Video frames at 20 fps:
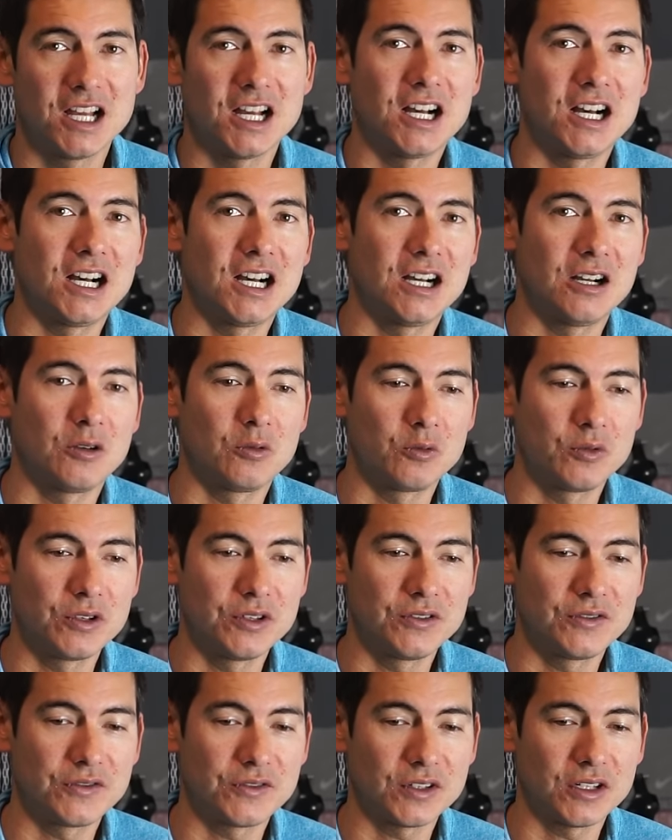
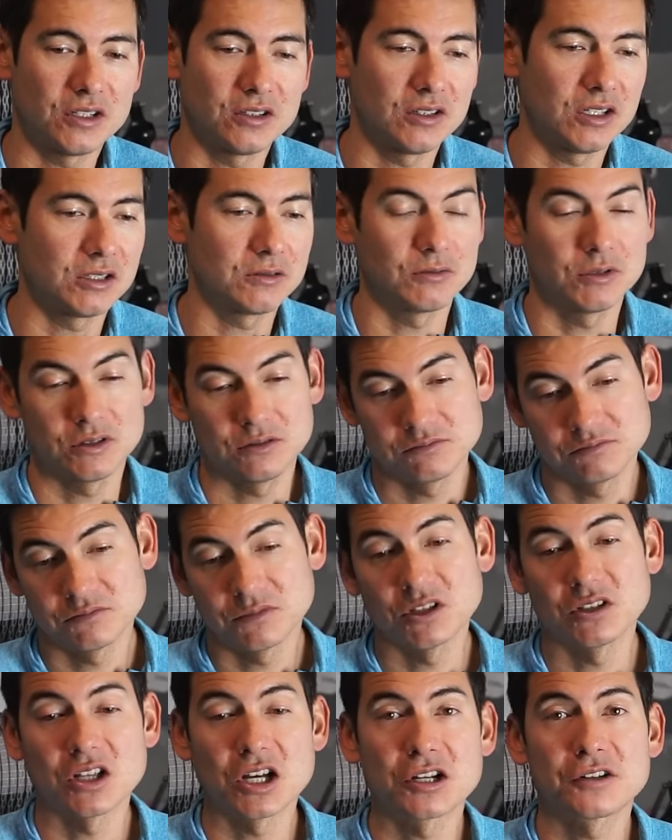With a
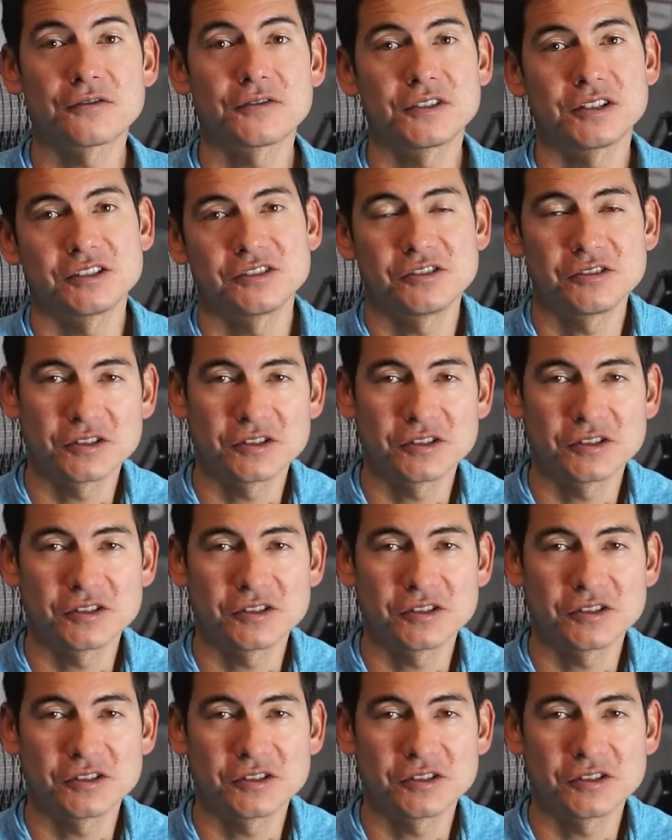lot of things.